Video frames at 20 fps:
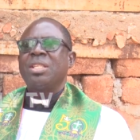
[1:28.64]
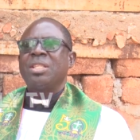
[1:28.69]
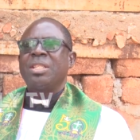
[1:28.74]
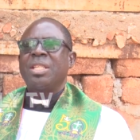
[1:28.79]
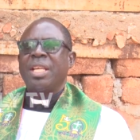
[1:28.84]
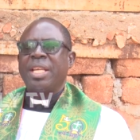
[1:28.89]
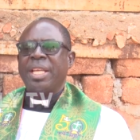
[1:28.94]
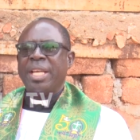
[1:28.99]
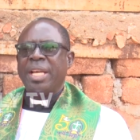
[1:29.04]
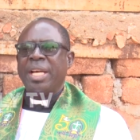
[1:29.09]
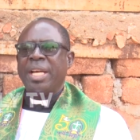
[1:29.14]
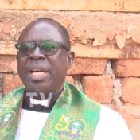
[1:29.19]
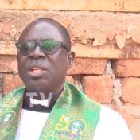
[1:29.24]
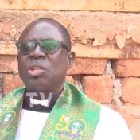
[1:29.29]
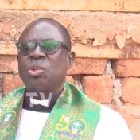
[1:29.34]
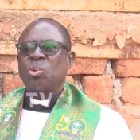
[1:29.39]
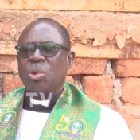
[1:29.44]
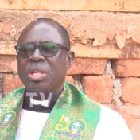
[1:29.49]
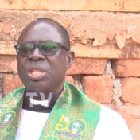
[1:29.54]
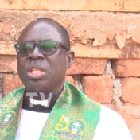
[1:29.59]
the year
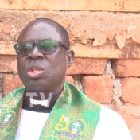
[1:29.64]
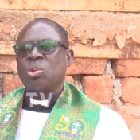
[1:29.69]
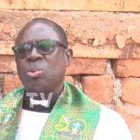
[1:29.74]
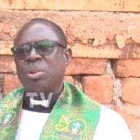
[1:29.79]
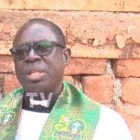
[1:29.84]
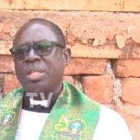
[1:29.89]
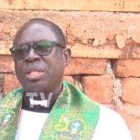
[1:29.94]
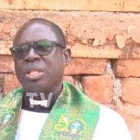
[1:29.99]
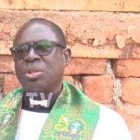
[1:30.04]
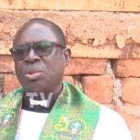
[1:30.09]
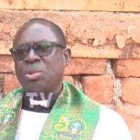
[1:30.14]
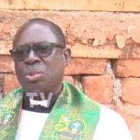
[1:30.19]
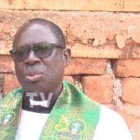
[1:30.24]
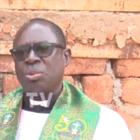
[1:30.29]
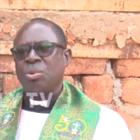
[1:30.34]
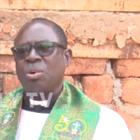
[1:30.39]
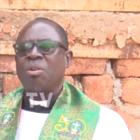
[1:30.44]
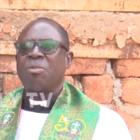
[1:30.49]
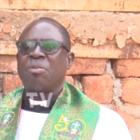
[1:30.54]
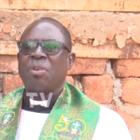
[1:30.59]

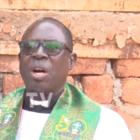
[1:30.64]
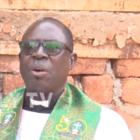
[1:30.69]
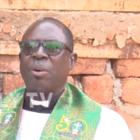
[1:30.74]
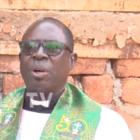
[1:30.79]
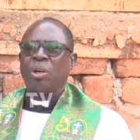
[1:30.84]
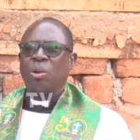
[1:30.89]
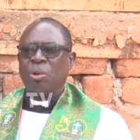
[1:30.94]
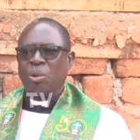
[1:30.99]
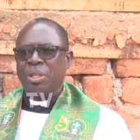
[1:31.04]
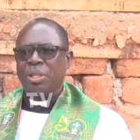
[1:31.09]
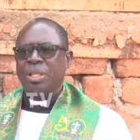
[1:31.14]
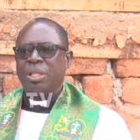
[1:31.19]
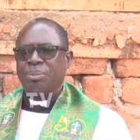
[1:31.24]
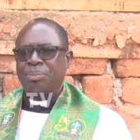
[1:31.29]
2022 of our Lord.